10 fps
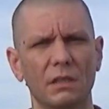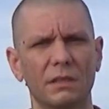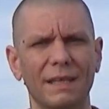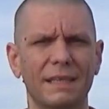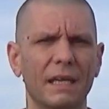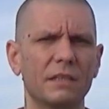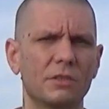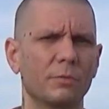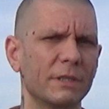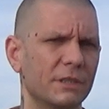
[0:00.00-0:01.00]
dedicated
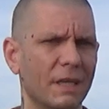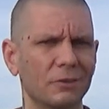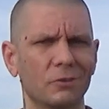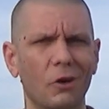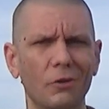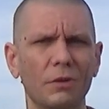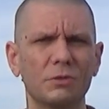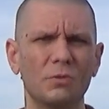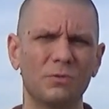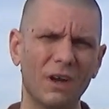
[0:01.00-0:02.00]
to reaching out to all those
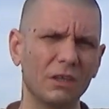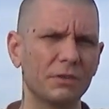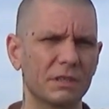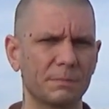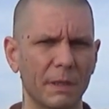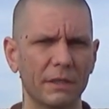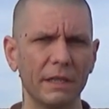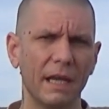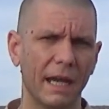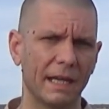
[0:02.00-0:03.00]
who follow the Spirit
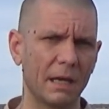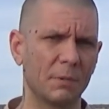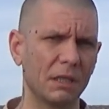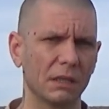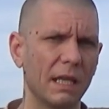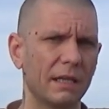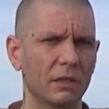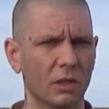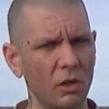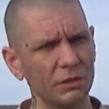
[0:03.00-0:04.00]
and have been led
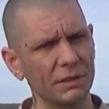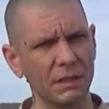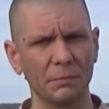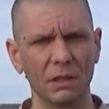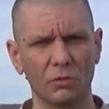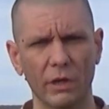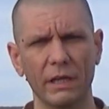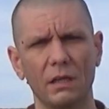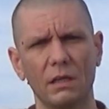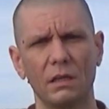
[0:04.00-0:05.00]
or called to something great.